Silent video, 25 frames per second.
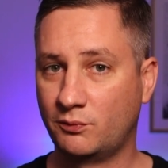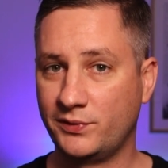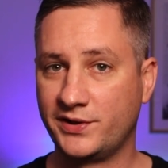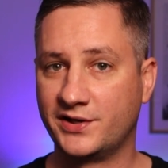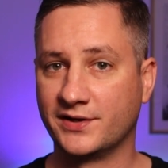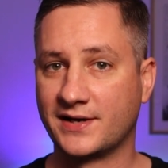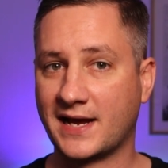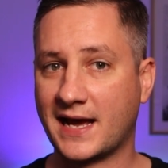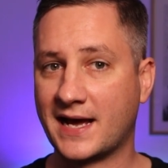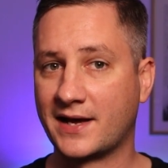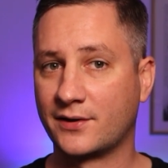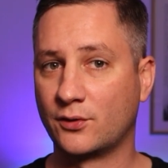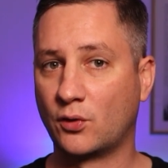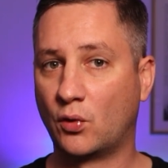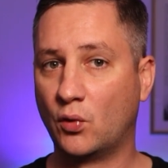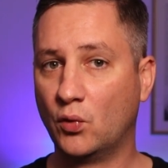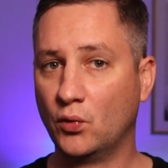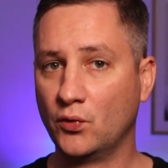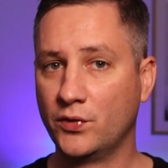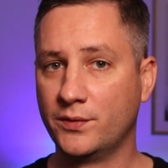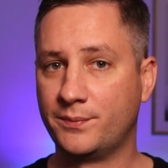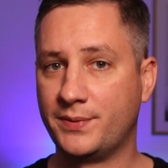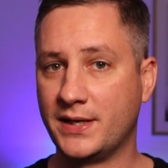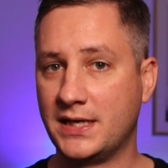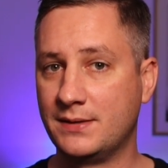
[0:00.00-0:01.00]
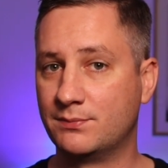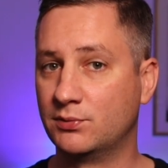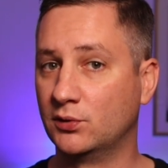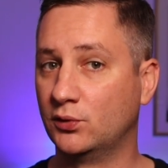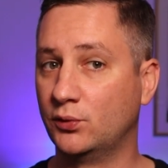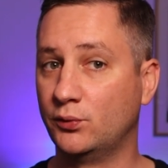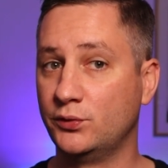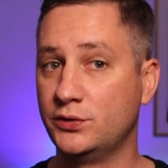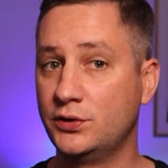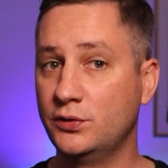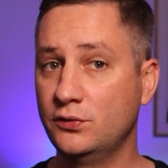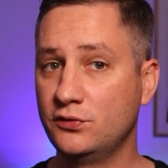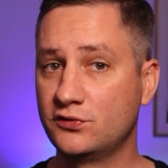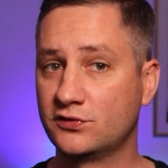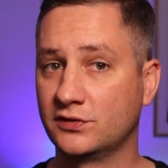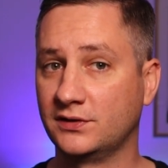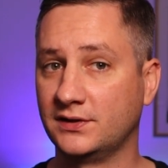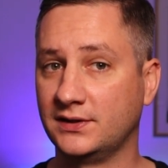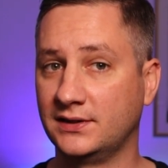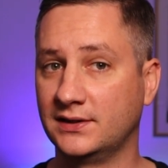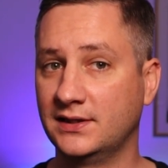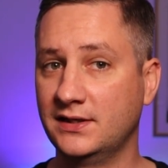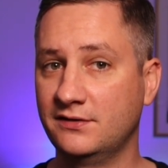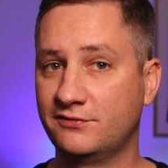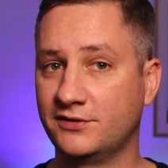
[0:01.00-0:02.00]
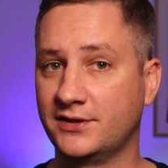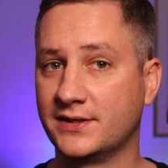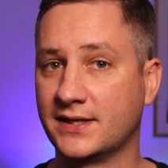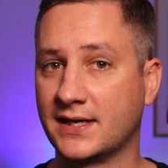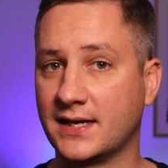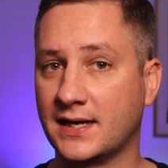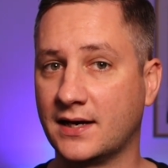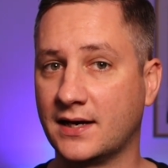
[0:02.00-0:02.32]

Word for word: we could add all the people who usually live in the